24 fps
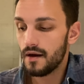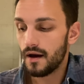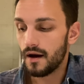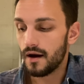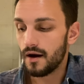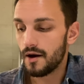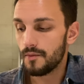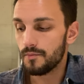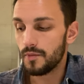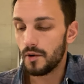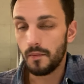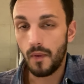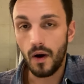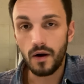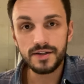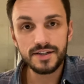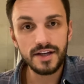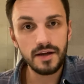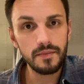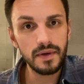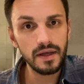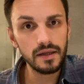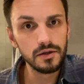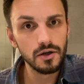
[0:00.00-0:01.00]
But Mars
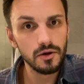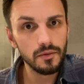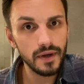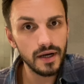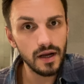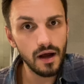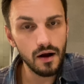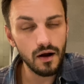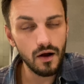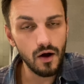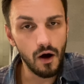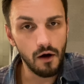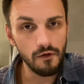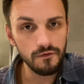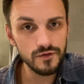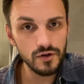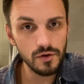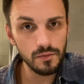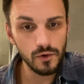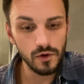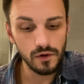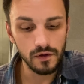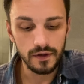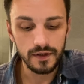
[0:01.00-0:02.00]
can be a little bit
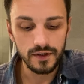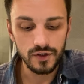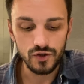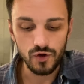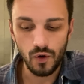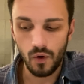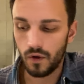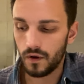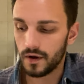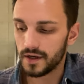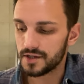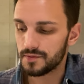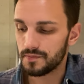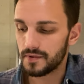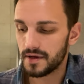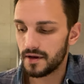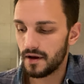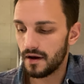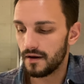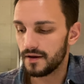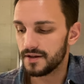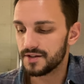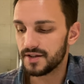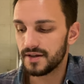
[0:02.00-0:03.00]
uncomfortable in Taurus
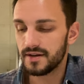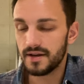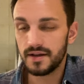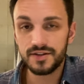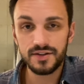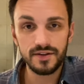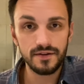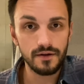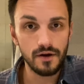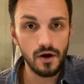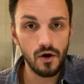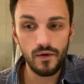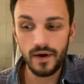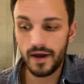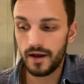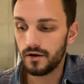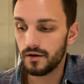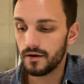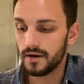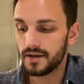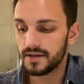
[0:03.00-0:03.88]
because it is the go-getter,